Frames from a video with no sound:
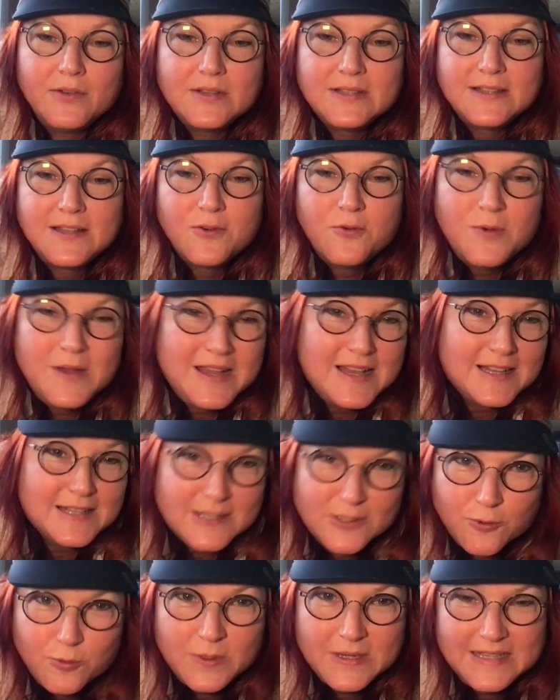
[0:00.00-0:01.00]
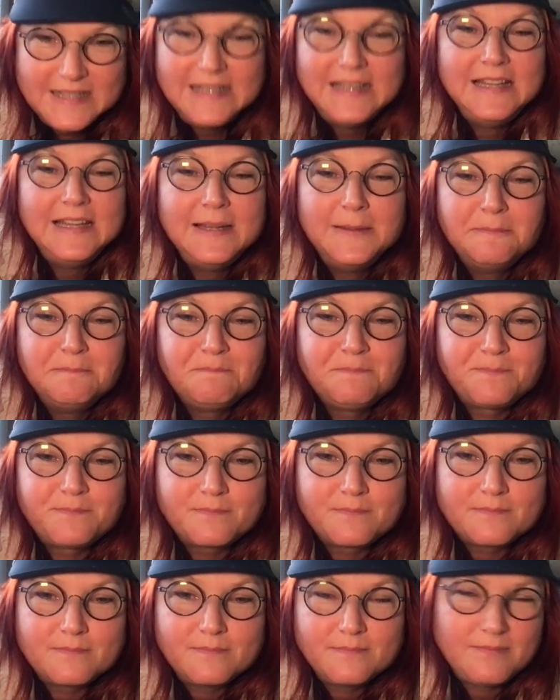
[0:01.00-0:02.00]
is the Real Swissy.
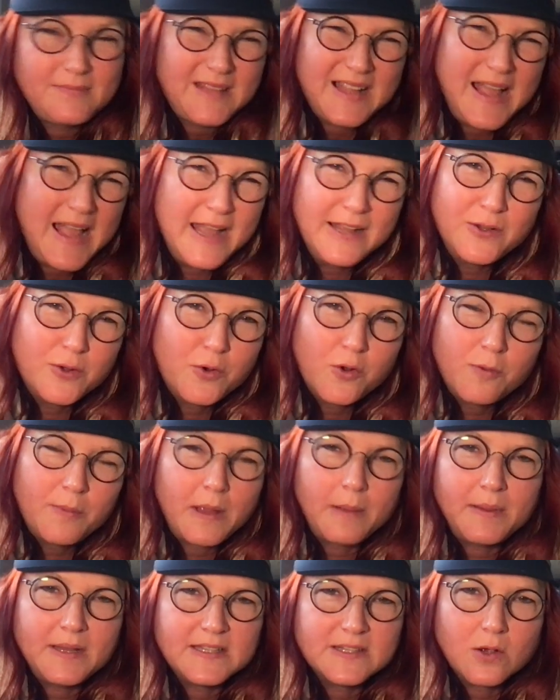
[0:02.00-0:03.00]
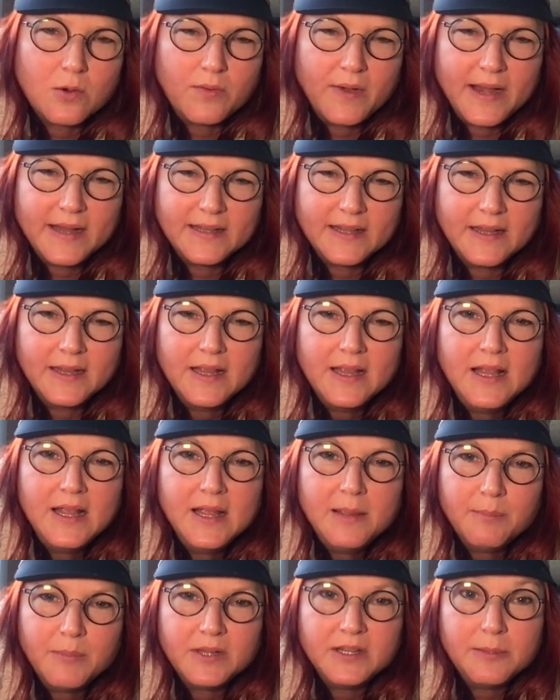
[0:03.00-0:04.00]
I don't know, maybe it's overacting.
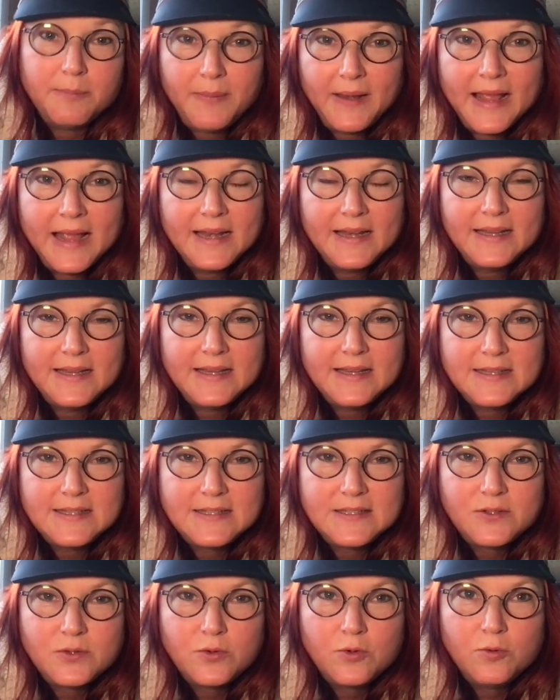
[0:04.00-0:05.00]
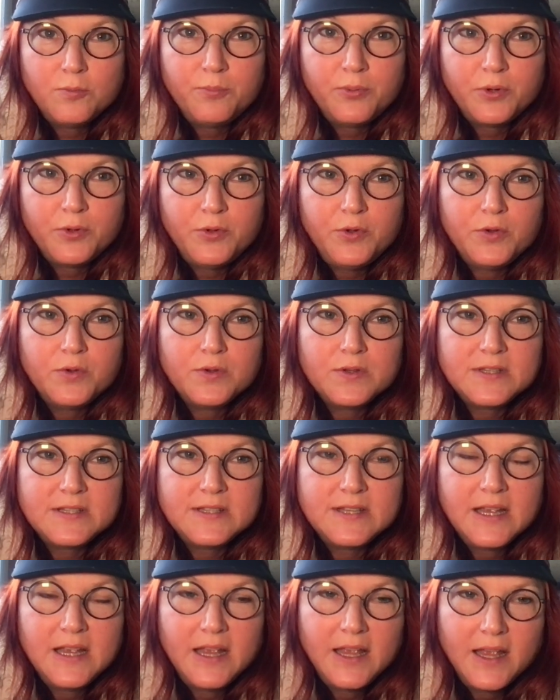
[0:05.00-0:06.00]
But the plan is to
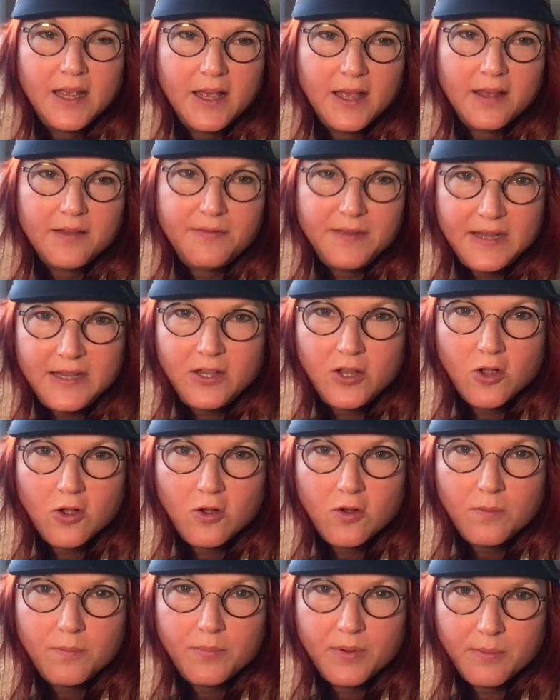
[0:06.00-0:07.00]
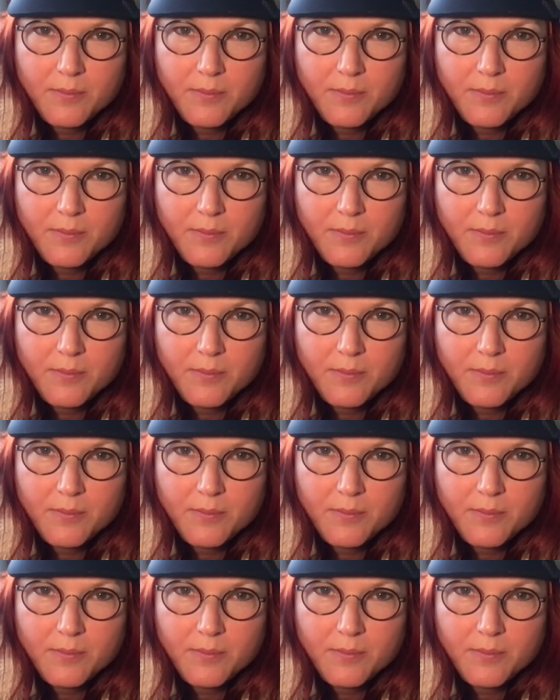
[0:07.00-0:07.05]
produce a video per